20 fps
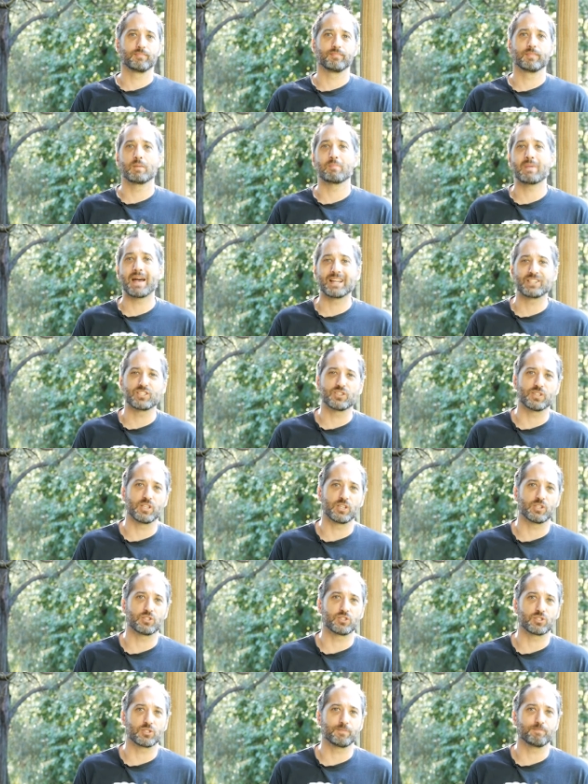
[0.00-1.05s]
Imagine
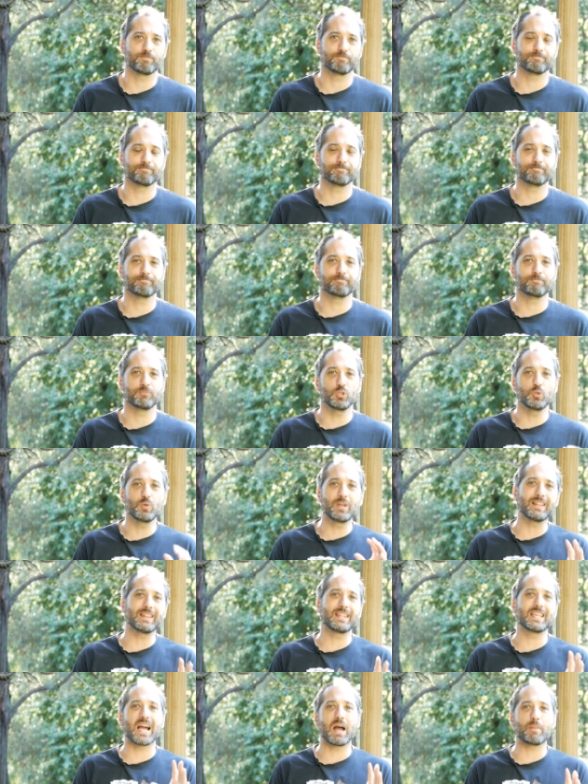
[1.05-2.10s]
this. You
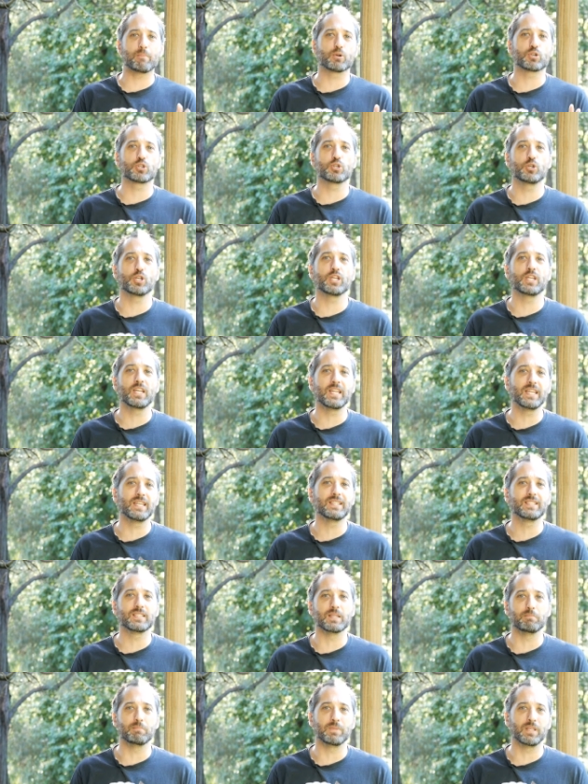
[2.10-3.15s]
get the opportunity
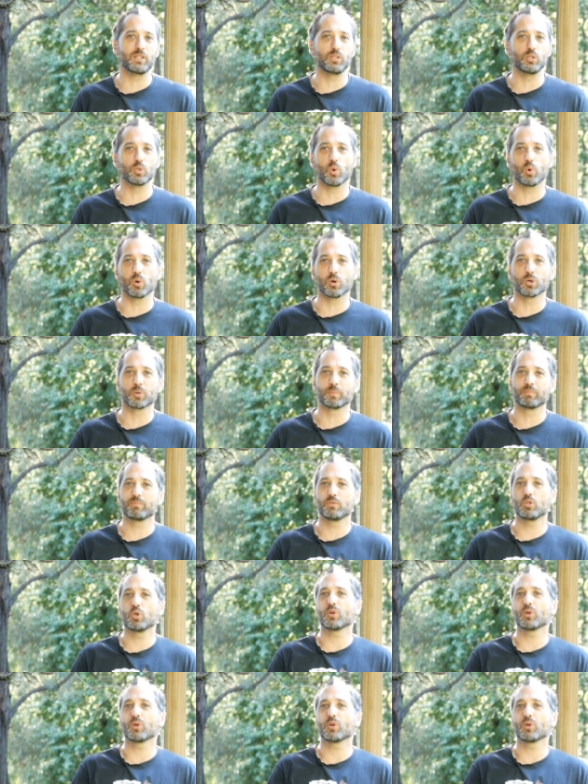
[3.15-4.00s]
to meet your